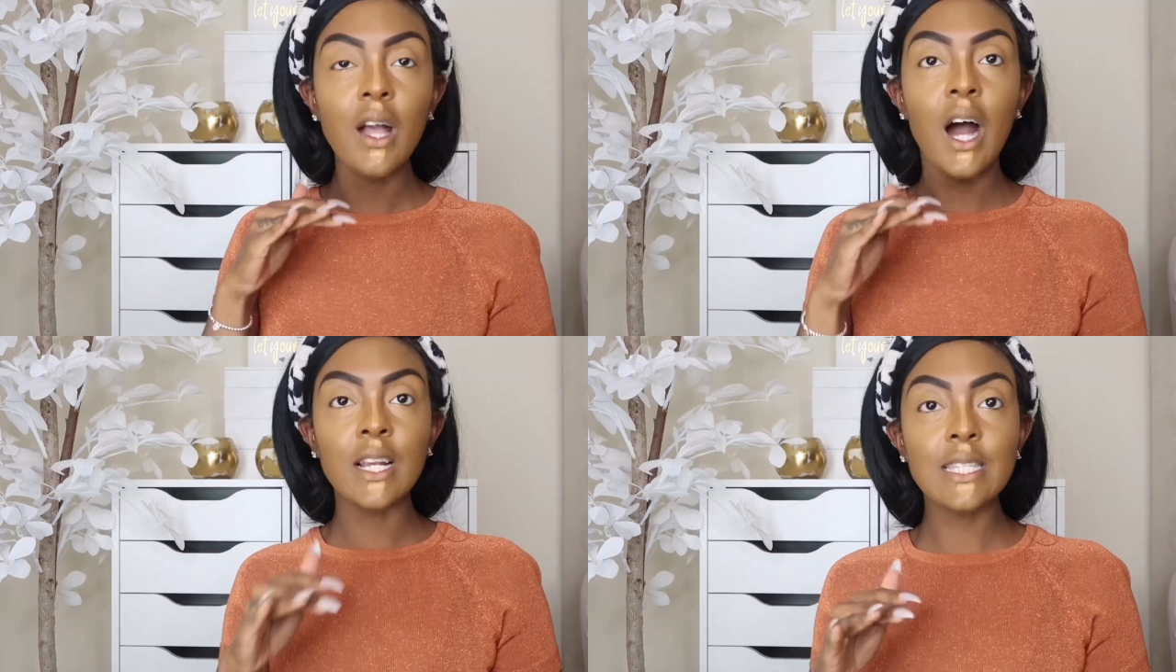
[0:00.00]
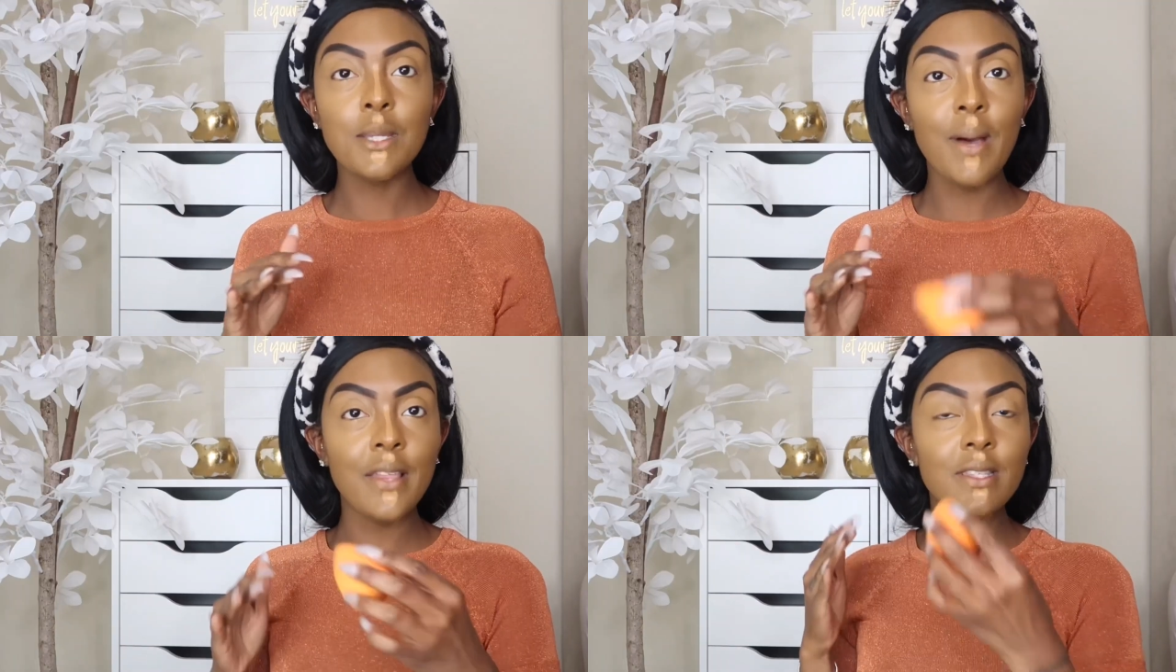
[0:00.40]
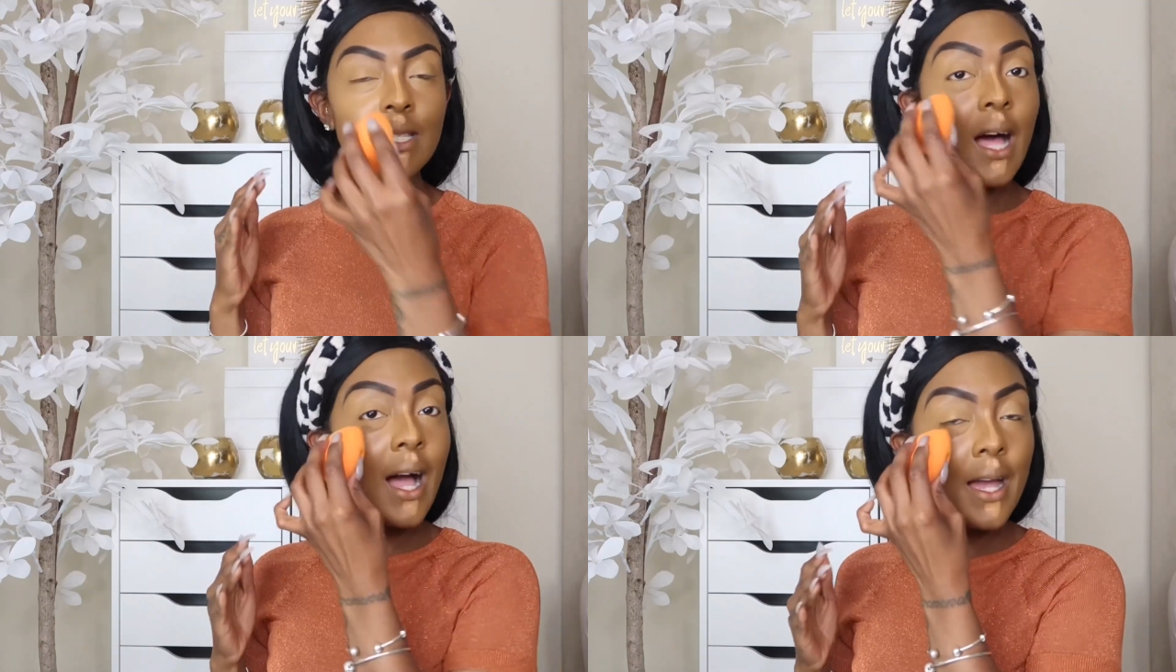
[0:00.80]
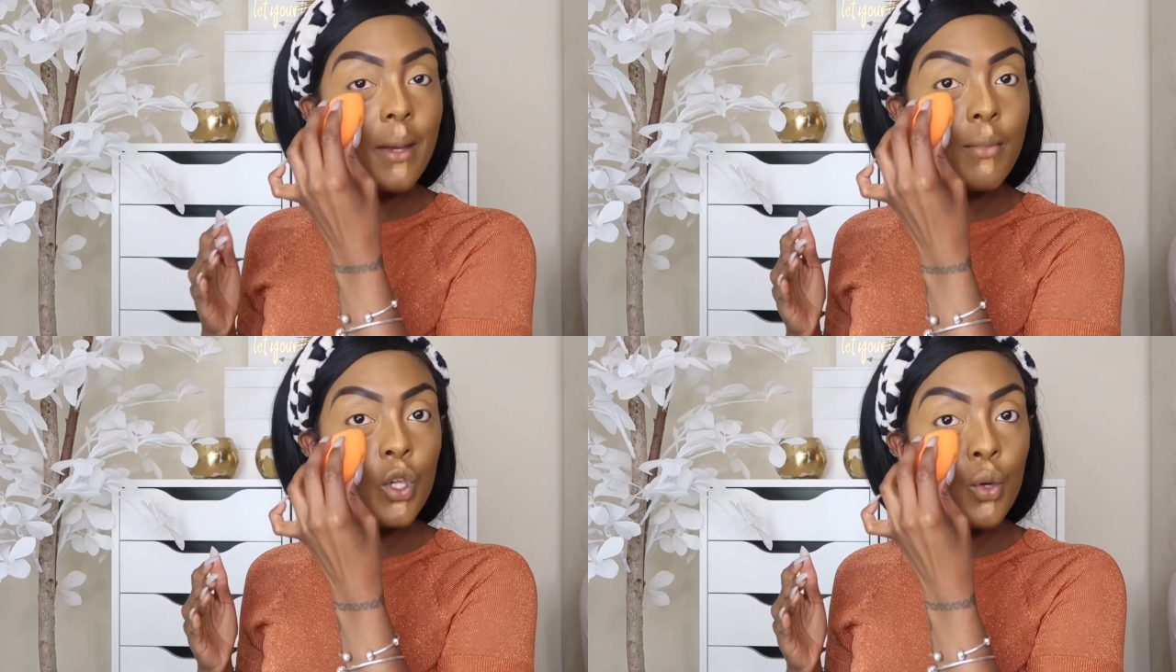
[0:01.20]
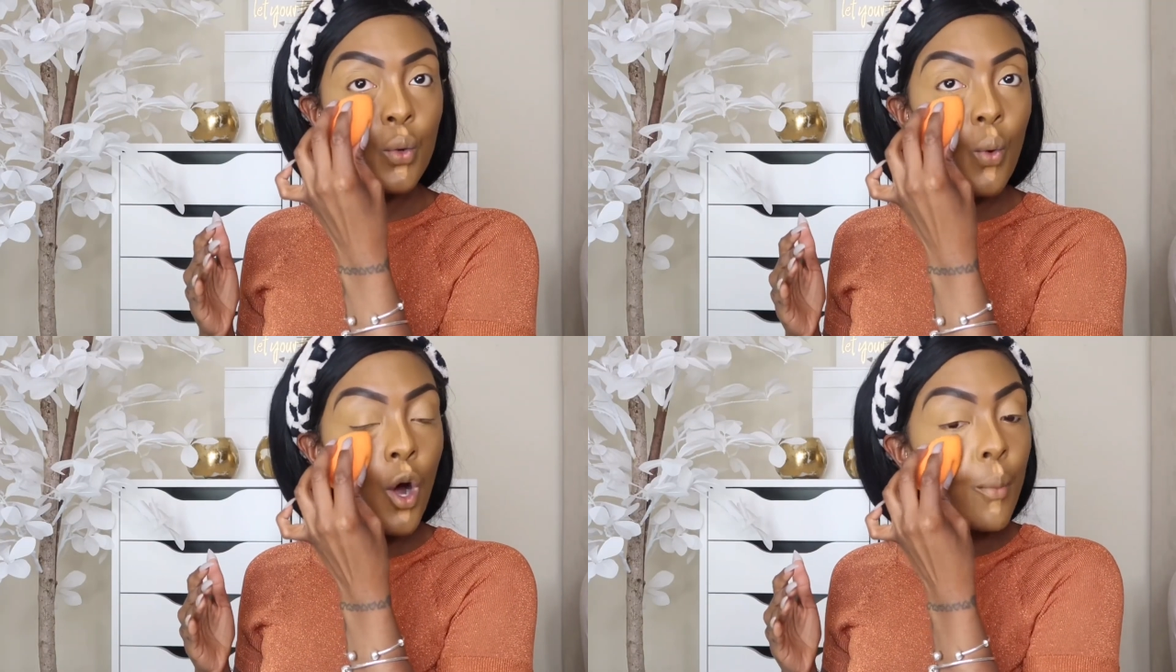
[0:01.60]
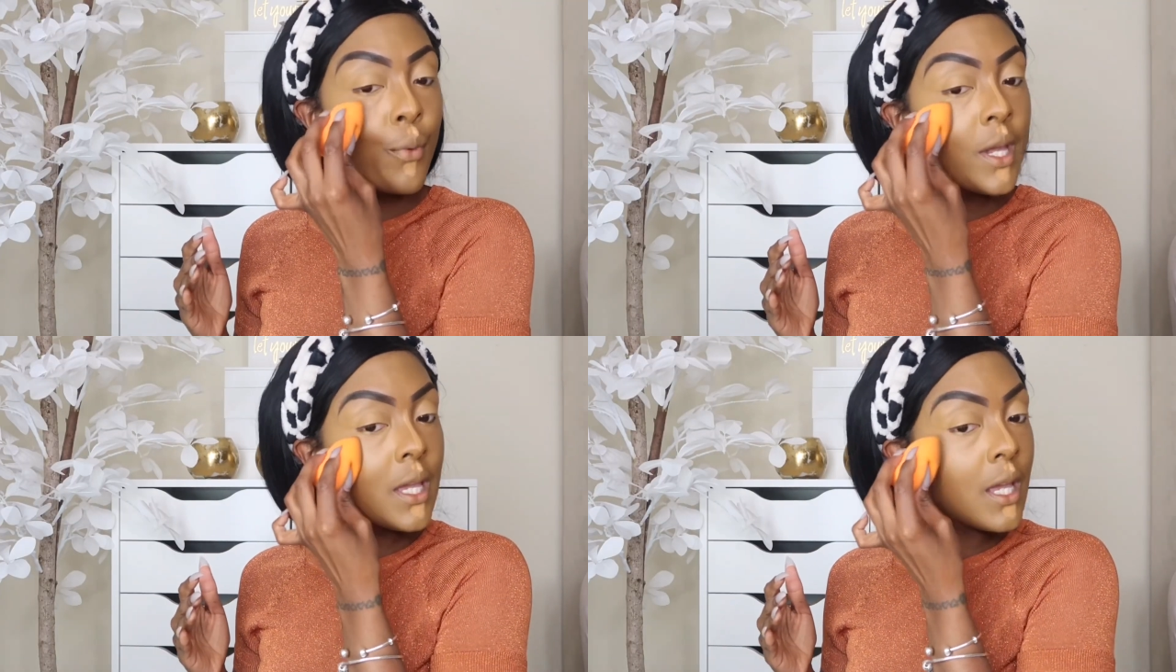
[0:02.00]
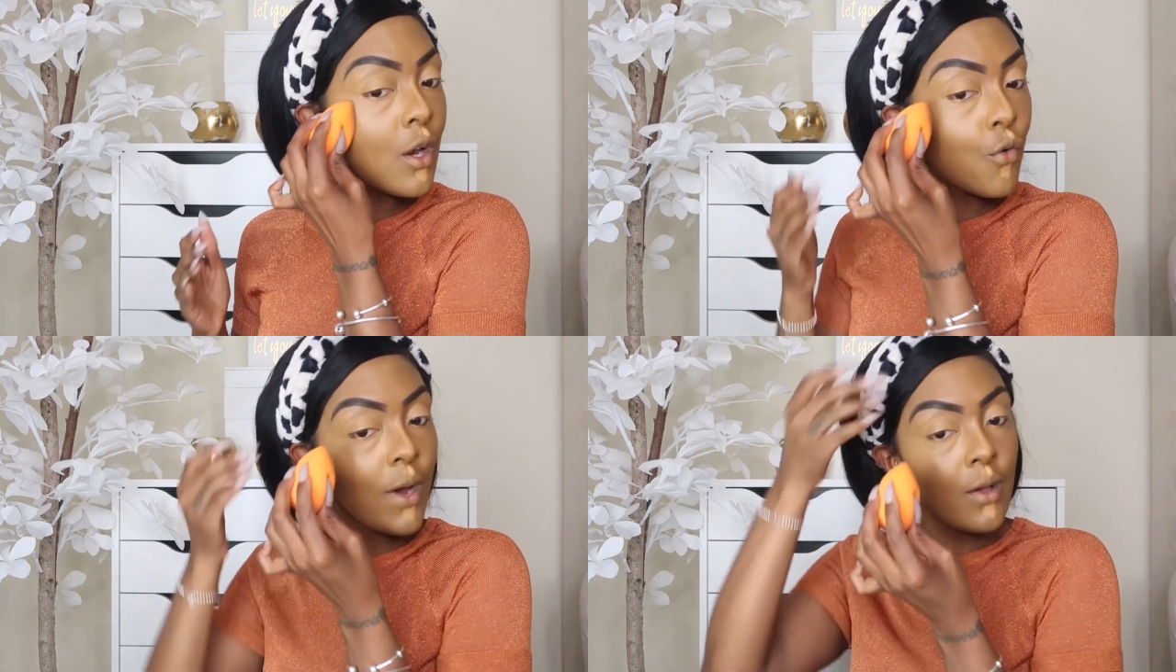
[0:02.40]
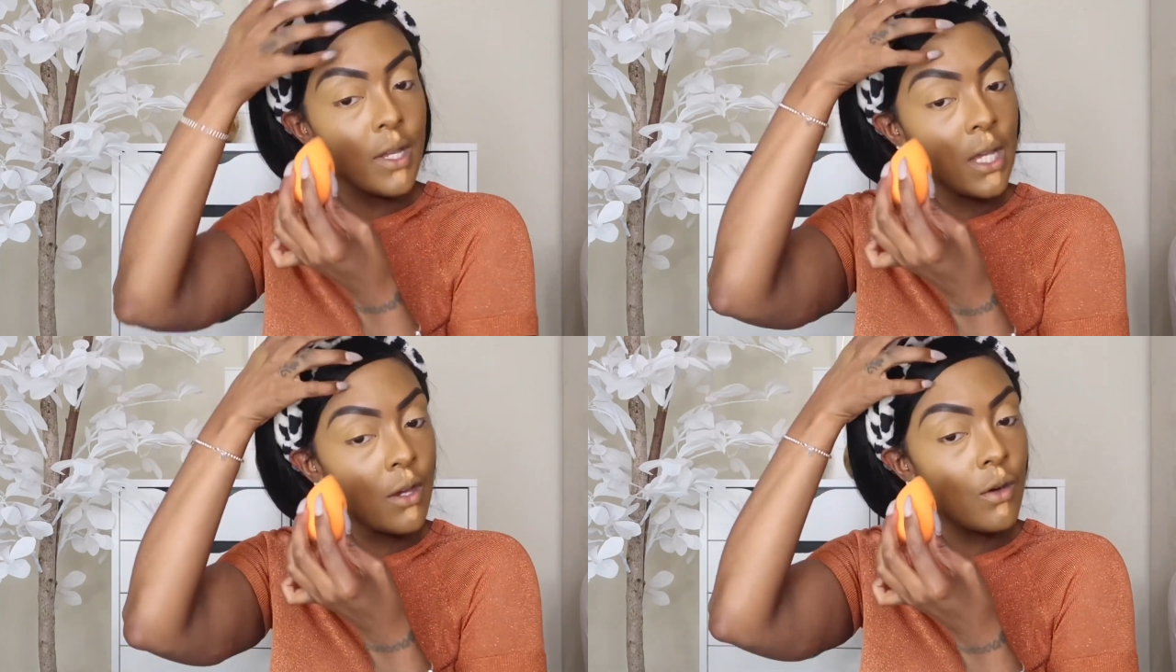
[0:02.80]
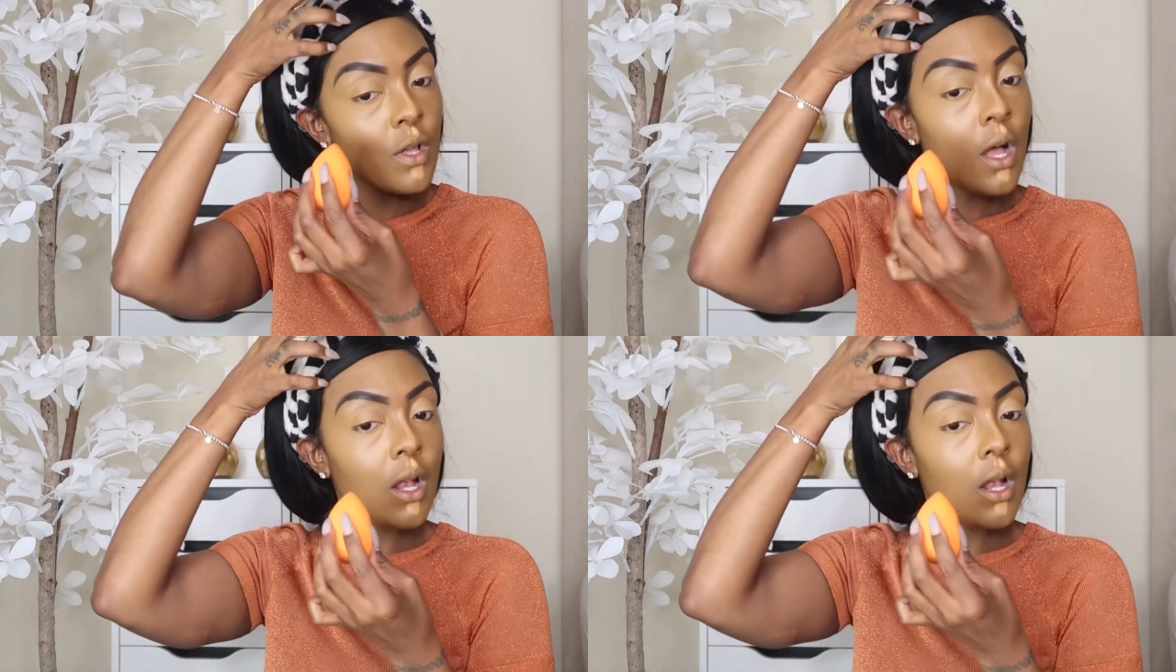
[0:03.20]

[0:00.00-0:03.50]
Honestly, by the time you are bringing it around here,